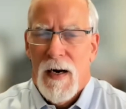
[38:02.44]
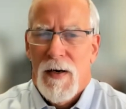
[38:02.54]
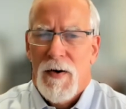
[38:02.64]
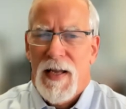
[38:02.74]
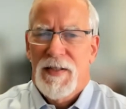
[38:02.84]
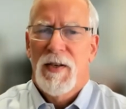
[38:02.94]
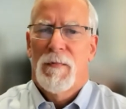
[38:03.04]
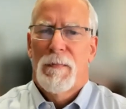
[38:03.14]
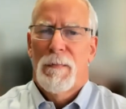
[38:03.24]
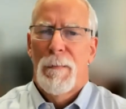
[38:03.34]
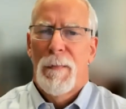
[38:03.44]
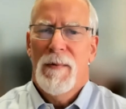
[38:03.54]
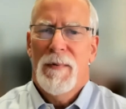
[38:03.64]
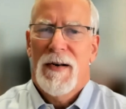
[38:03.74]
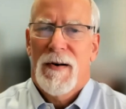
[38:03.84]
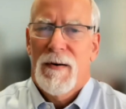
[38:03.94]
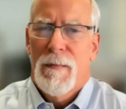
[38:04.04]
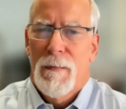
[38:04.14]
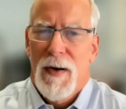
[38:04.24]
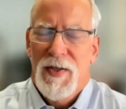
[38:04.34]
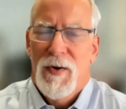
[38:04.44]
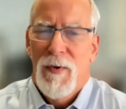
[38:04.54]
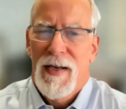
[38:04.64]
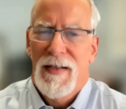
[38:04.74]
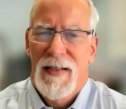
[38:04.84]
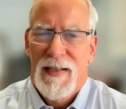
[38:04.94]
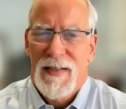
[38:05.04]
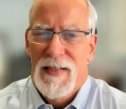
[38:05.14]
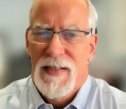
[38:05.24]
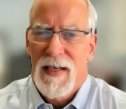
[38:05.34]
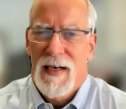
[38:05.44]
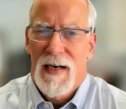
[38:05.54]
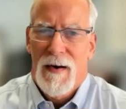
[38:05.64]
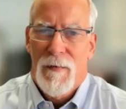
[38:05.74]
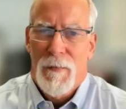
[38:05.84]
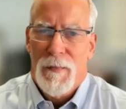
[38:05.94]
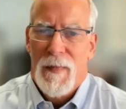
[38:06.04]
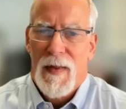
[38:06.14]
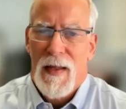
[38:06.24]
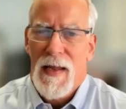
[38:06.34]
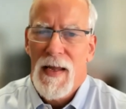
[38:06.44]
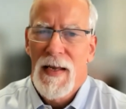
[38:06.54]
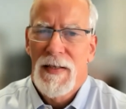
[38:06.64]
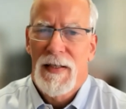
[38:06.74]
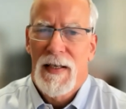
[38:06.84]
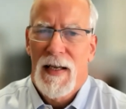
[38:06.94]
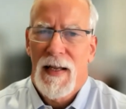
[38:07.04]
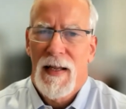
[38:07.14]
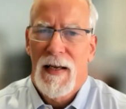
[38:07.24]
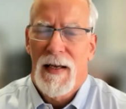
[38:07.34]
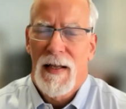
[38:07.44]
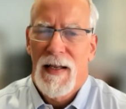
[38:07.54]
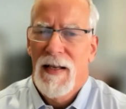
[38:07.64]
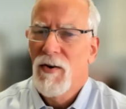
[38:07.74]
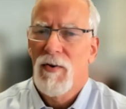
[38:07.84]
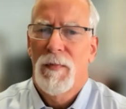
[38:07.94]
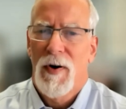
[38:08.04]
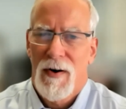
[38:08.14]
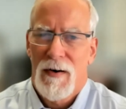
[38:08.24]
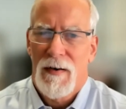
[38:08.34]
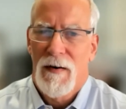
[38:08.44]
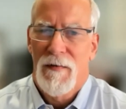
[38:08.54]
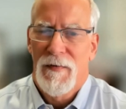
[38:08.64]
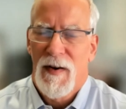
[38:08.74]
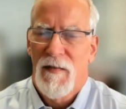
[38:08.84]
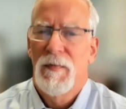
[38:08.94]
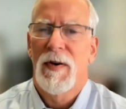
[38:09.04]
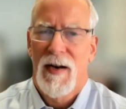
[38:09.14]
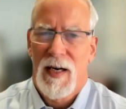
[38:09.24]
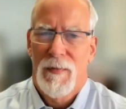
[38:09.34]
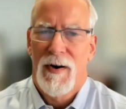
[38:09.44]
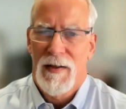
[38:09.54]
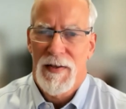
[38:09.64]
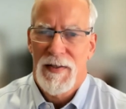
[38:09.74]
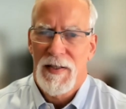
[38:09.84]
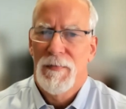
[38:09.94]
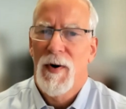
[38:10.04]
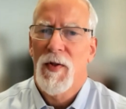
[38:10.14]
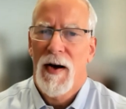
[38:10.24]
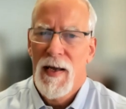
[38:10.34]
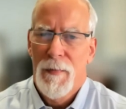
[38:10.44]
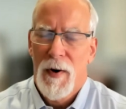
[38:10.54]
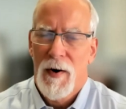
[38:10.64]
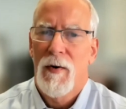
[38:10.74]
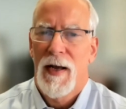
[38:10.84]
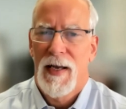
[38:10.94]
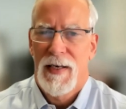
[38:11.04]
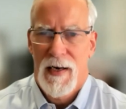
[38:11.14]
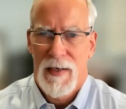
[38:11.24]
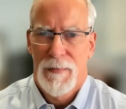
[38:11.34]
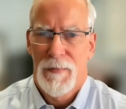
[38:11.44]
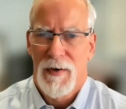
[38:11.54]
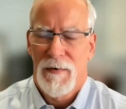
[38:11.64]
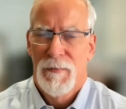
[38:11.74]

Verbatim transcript: okay so permanent muscle weakness um, is an integral part of, of, periodic paralysis, both hypo and hyper.